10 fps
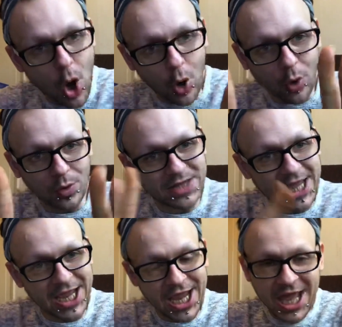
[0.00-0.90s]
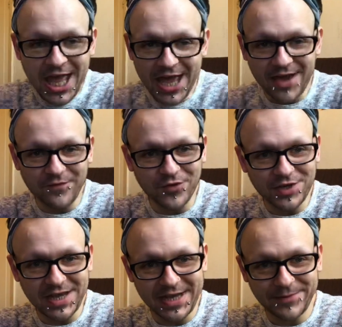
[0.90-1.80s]
all day, every
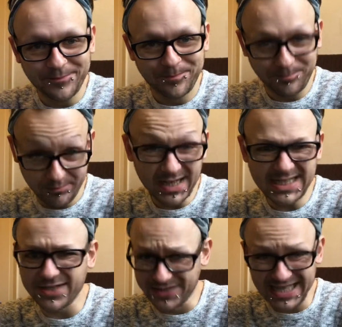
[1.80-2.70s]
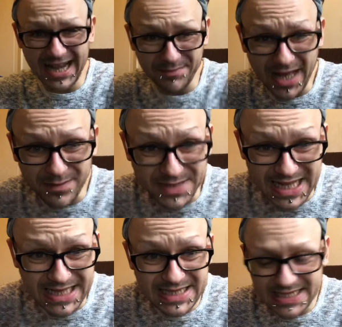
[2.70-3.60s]
day. Seriously, I'm that
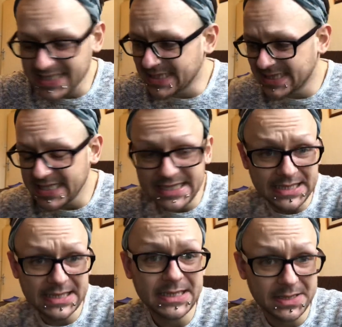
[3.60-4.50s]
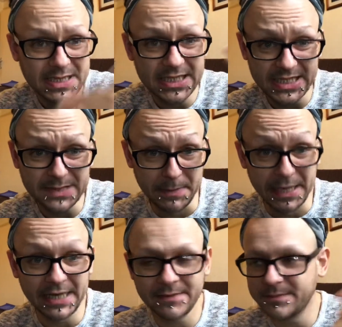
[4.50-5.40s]
obsessed. This is
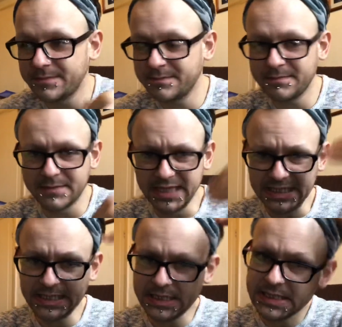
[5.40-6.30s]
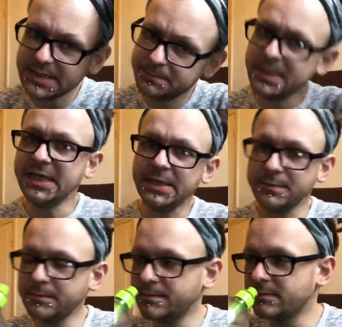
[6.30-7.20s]
me. This is me.
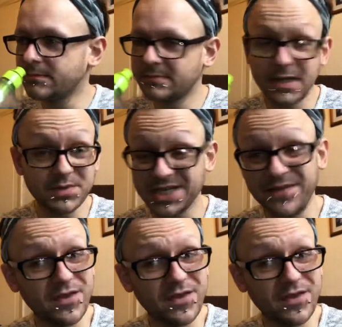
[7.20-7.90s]
That wasn't even